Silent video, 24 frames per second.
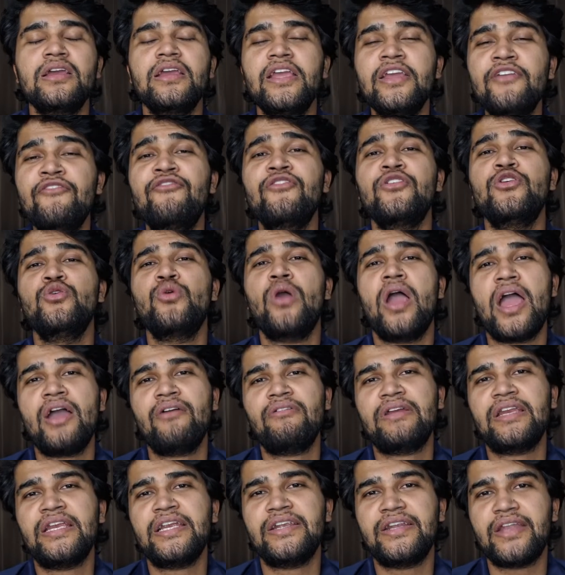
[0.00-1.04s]
If you have
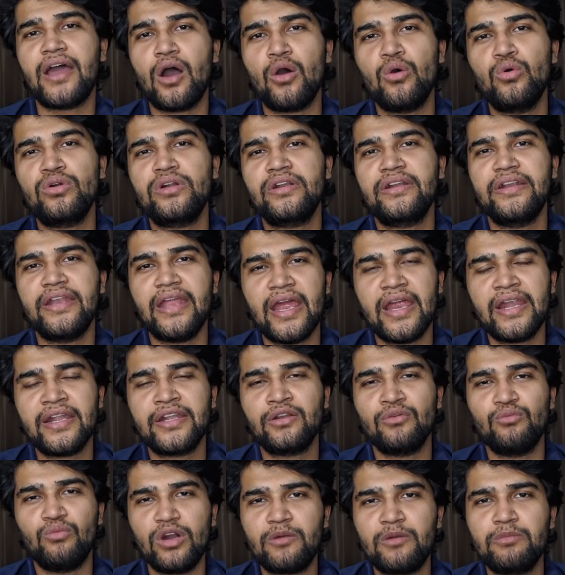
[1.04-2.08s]
any doubt that
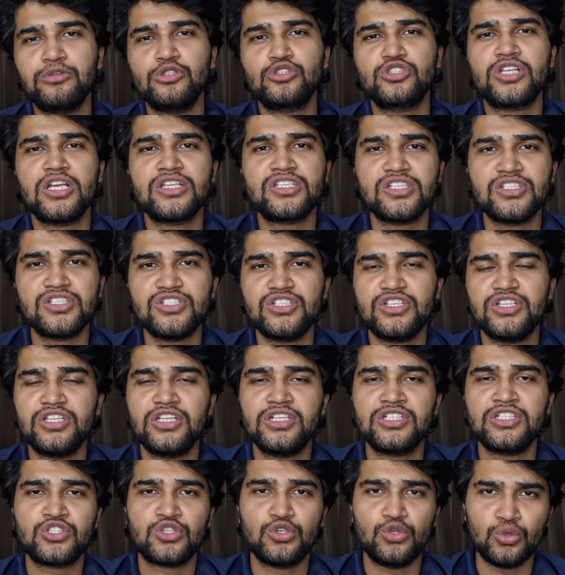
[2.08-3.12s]
what process
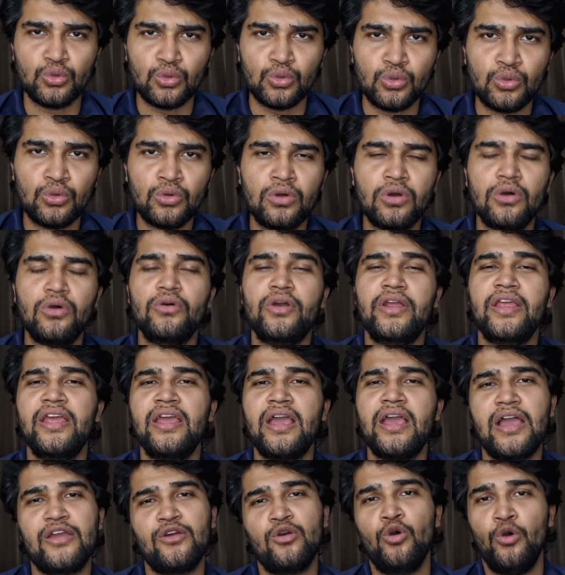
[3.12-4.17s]
engineers do, okay,
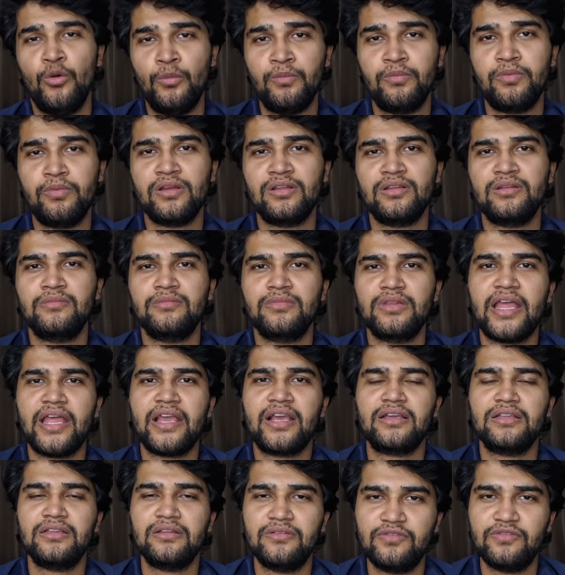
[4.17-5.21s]
I hope
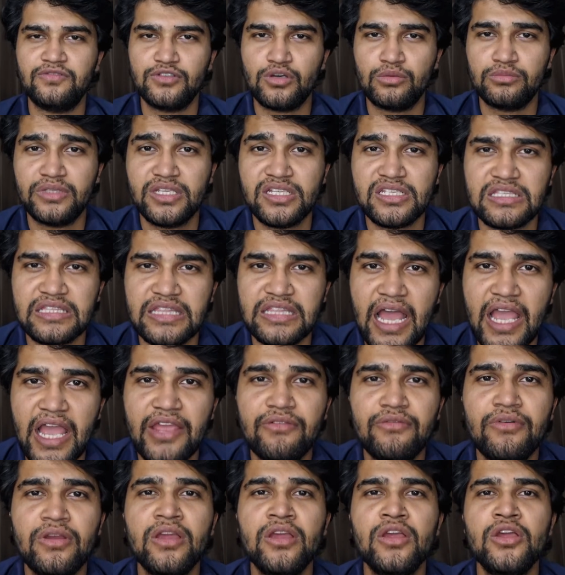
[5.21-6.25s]
like from this
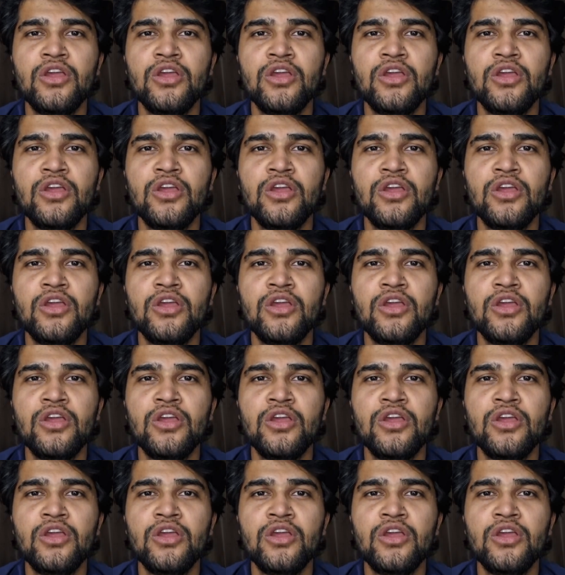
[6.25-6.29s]
live